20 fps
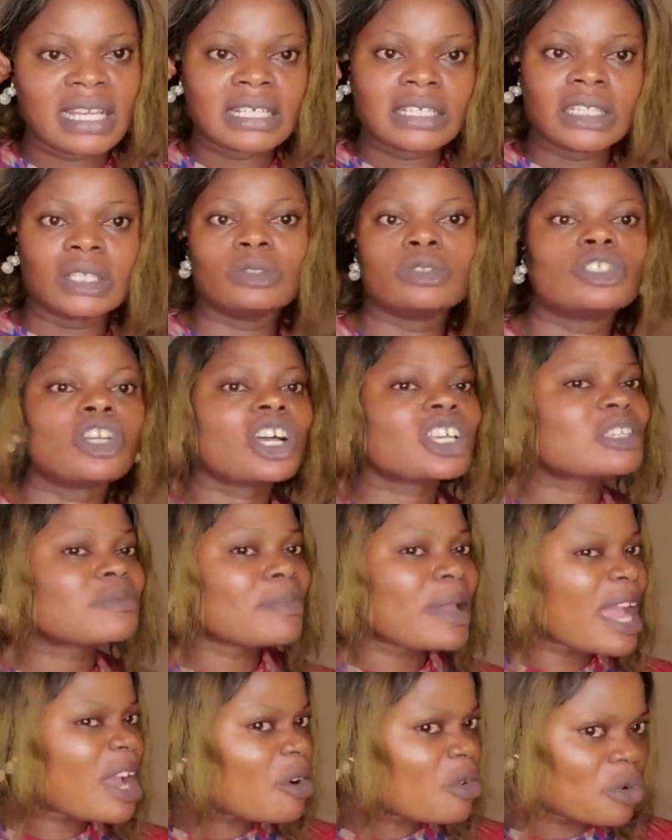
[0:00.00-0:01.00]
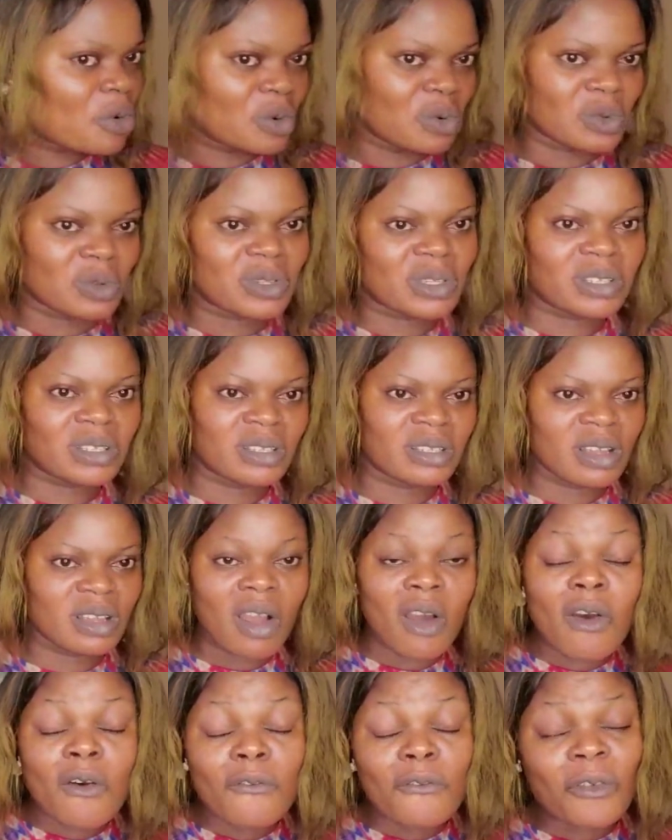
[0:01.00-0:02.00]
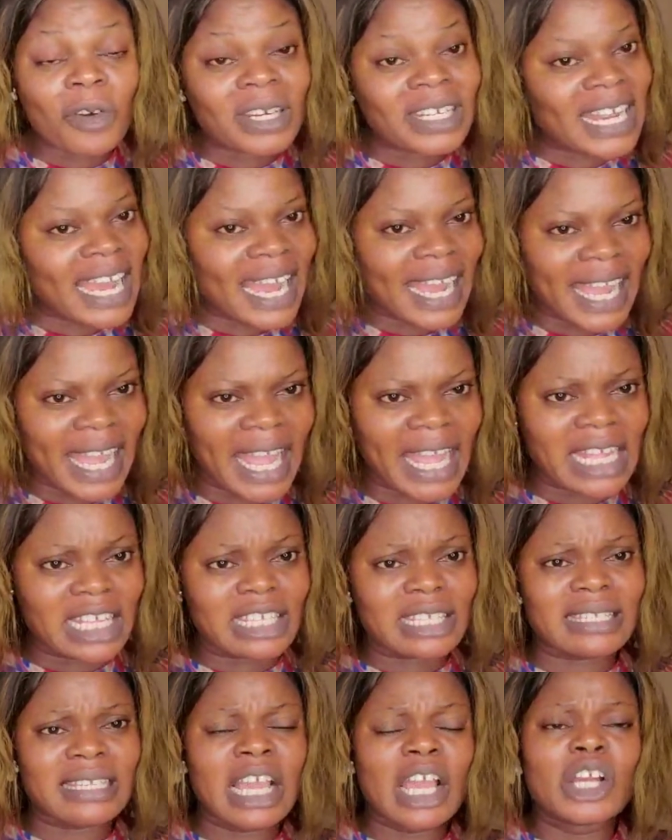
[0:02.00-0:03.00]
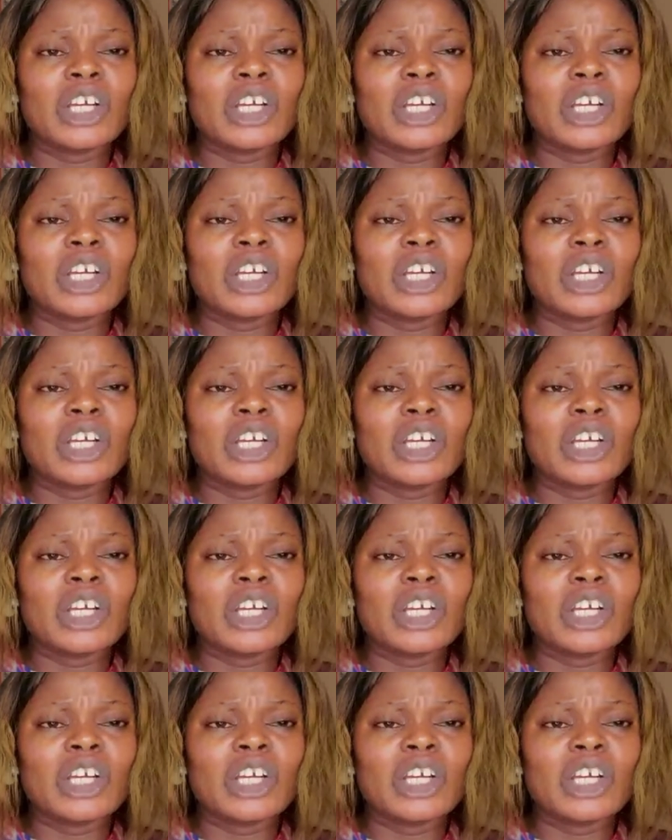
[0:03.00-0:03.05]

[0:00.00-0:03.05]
they will just make rules for their kids,